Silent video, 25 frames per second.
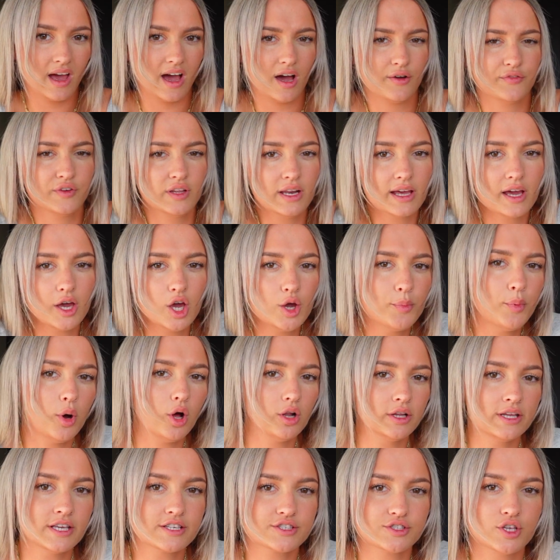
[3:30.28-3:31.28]
I feel like
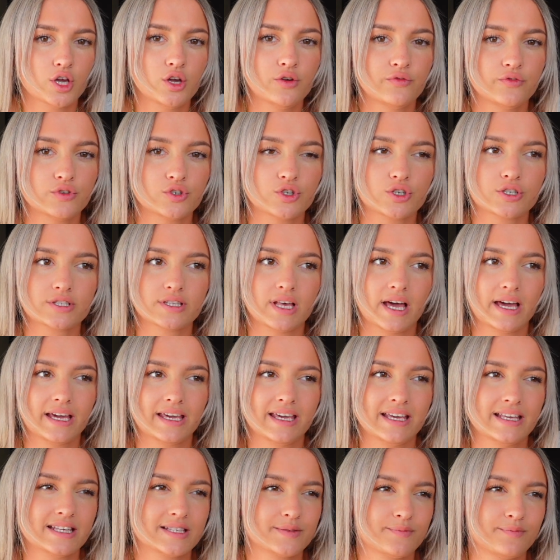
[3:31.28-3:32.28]
Opoly is known for just like
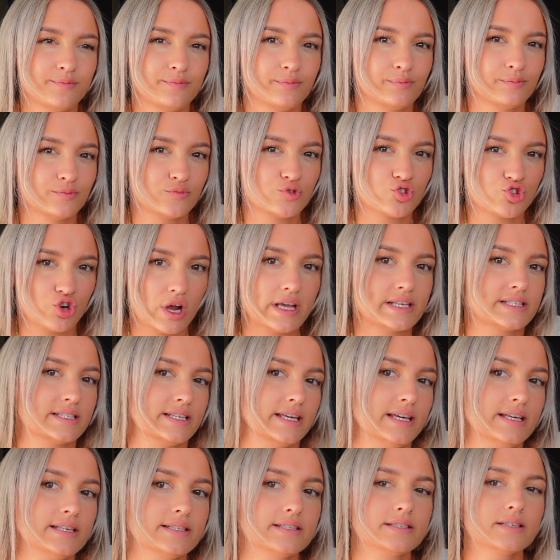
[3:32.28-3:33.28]
its
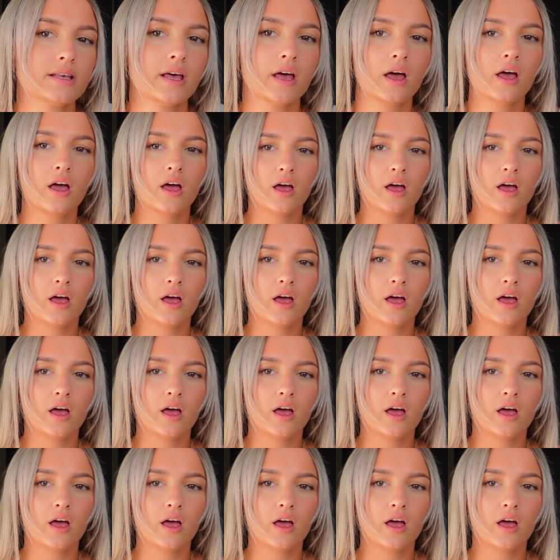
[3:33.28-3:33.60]
dresses.